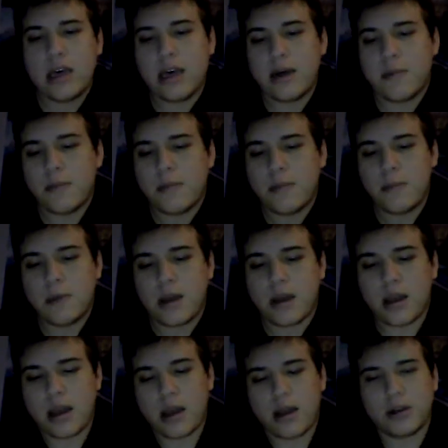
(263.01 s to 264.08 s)
I'll
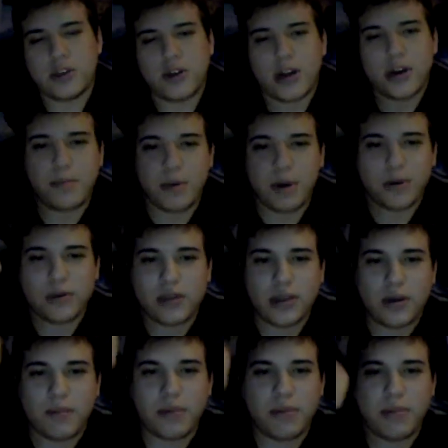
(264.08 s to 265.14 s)
try to post
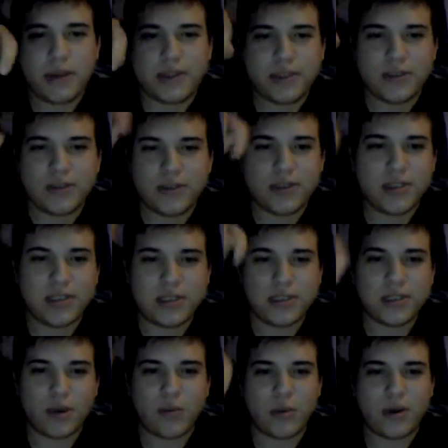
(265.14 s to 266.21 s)
up the pictures
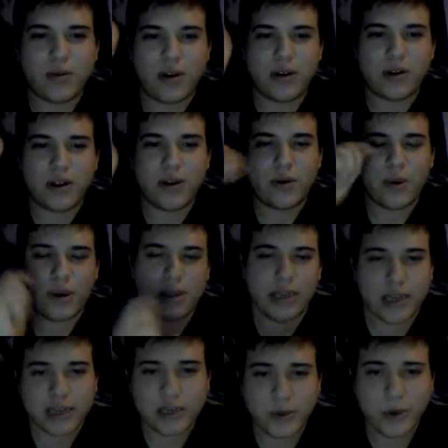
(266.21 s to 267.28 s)
somewhere around here or a
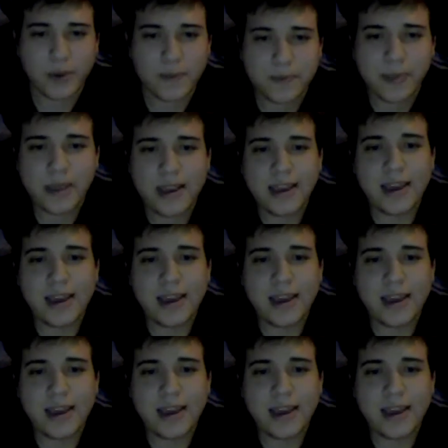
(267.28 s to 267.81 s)
link to them.